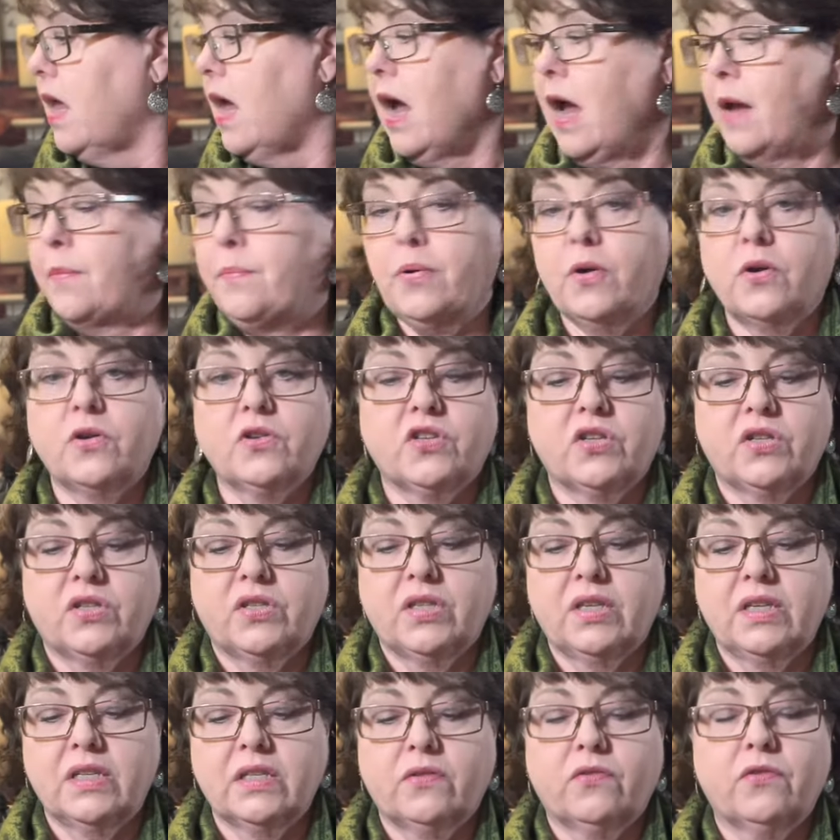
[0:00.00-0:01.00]
I purchased
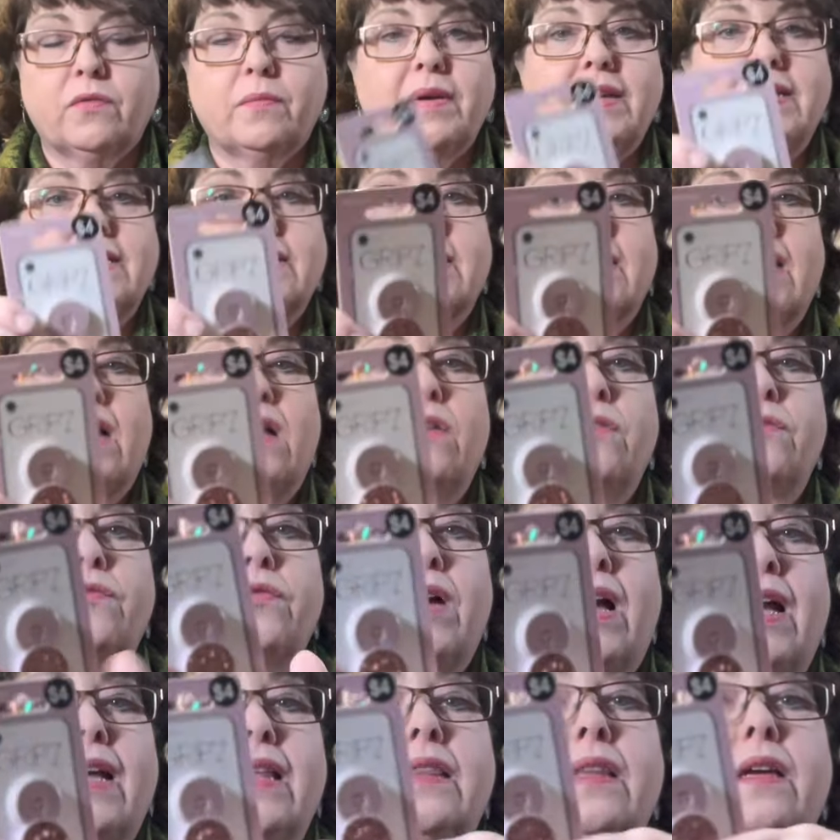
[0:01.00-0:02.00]
this for myself.
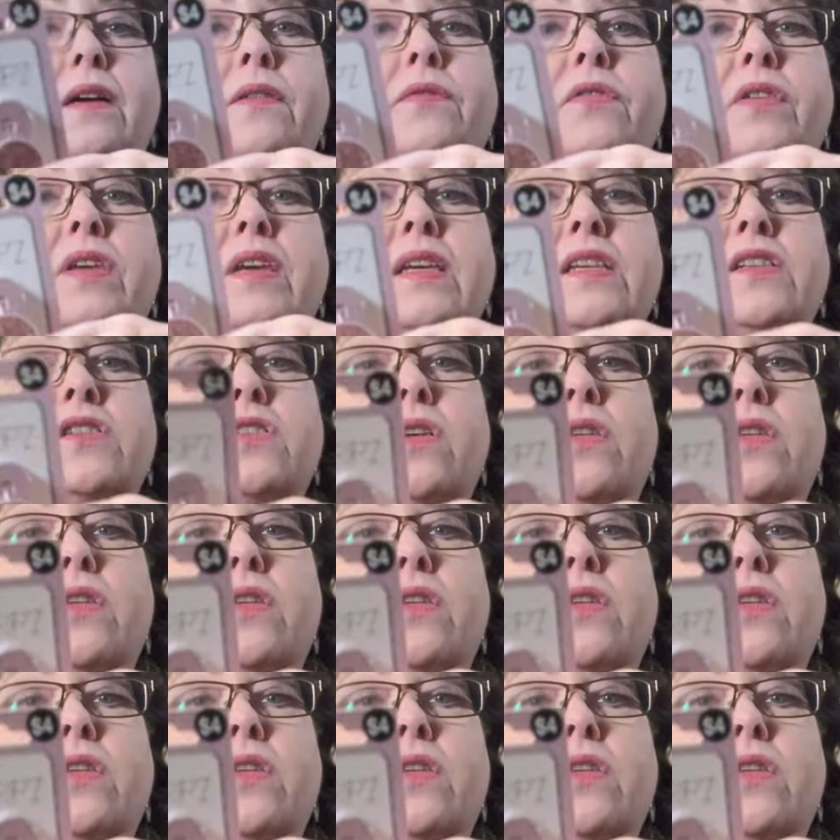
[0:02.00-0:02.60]
I love these,